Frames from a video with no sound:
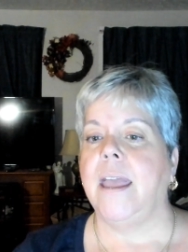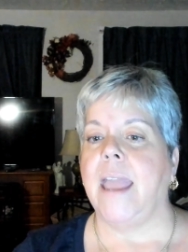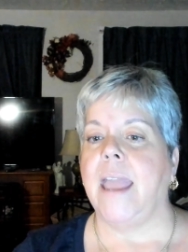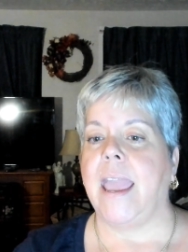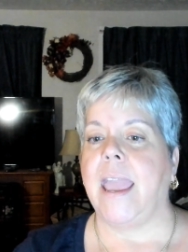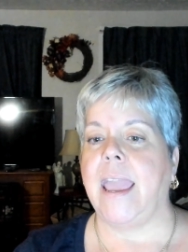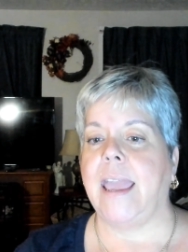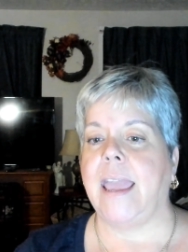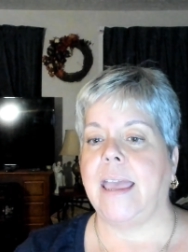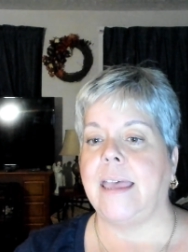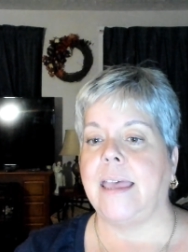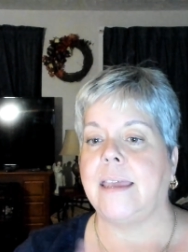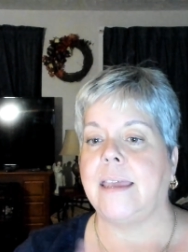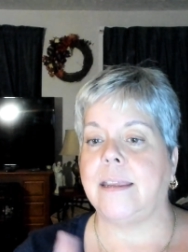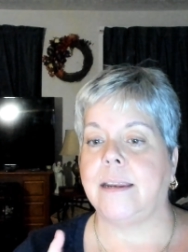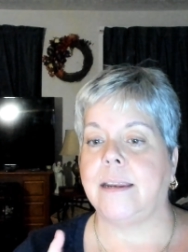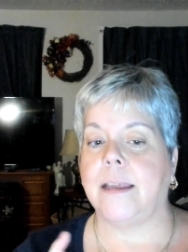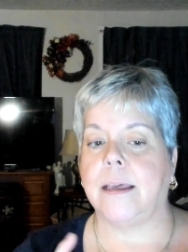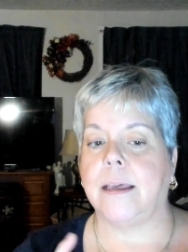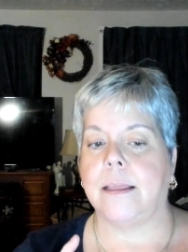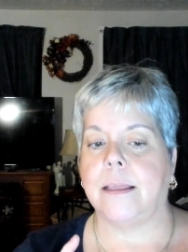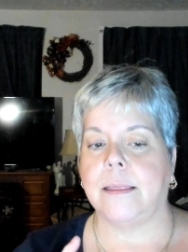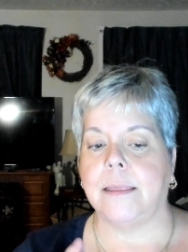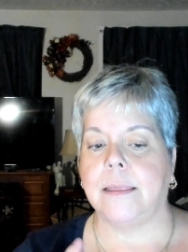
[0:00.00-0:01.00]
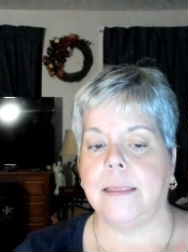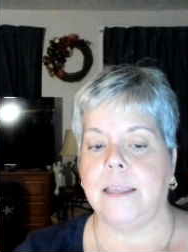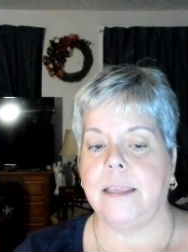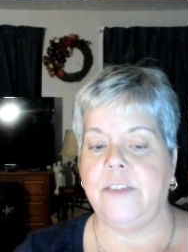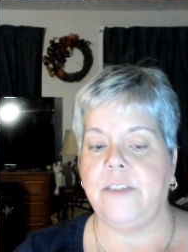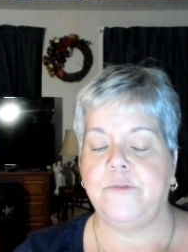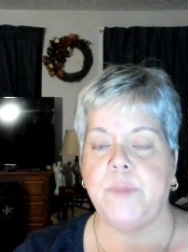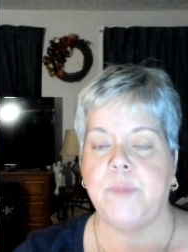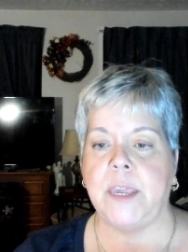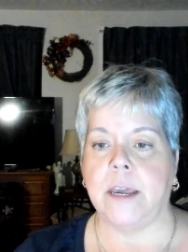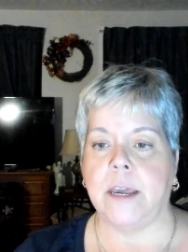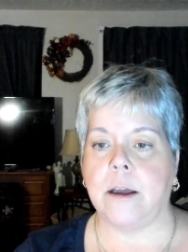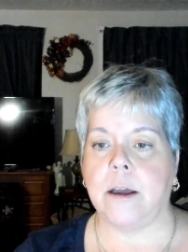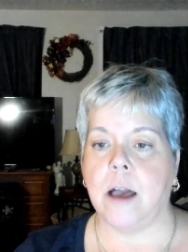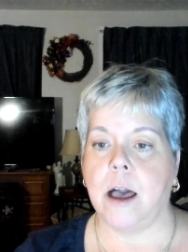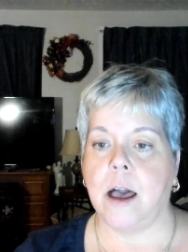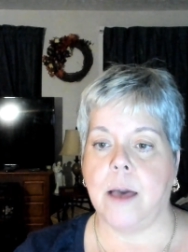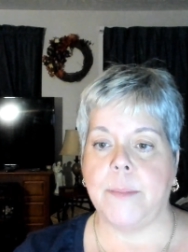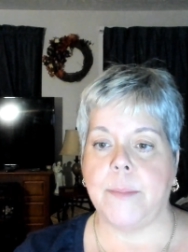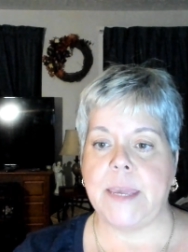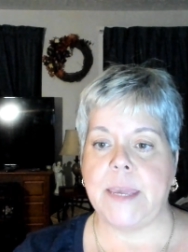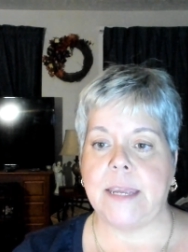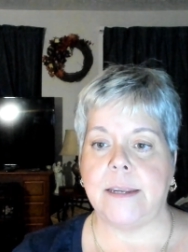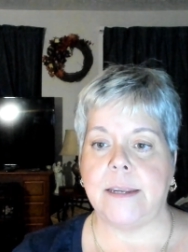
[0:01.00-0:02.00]
and leave me a
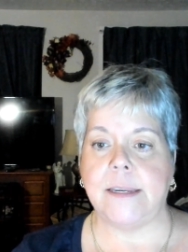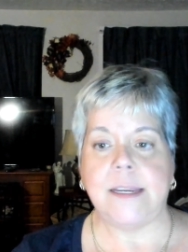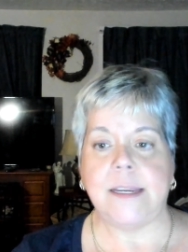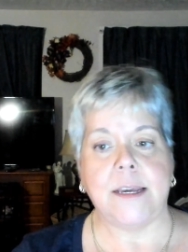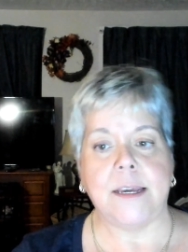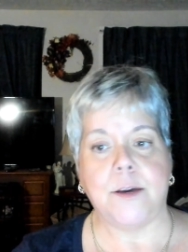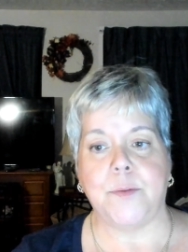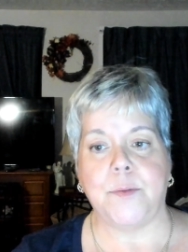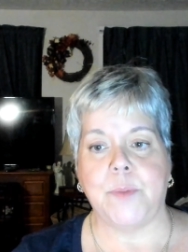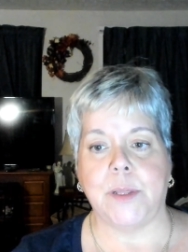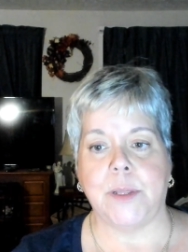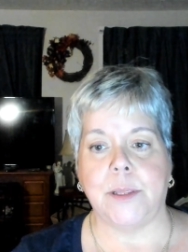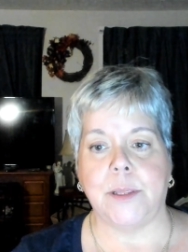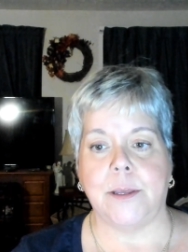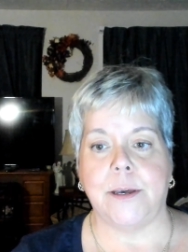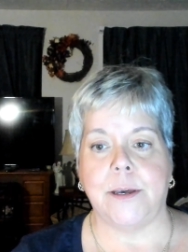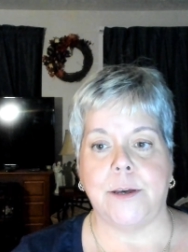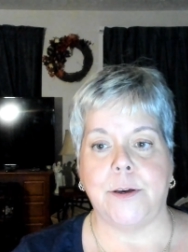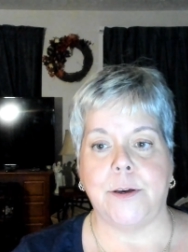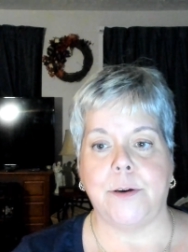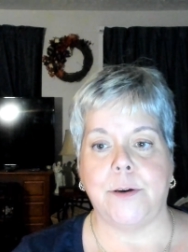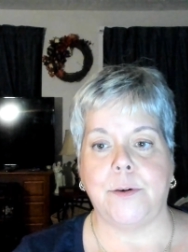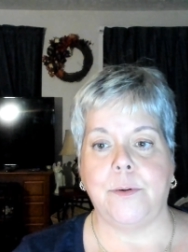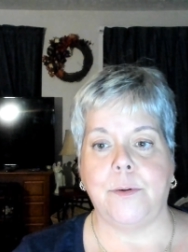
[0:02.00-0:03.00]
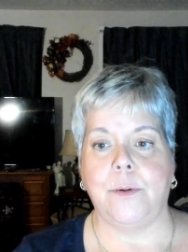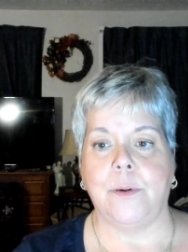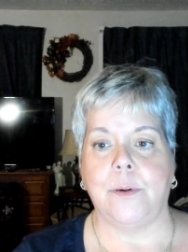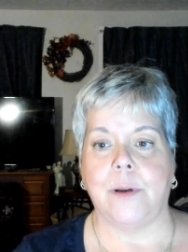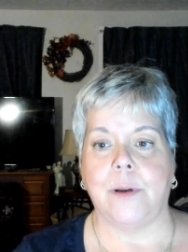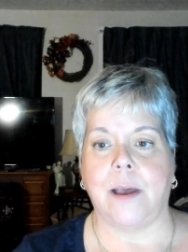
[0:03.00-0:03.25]
comment down below.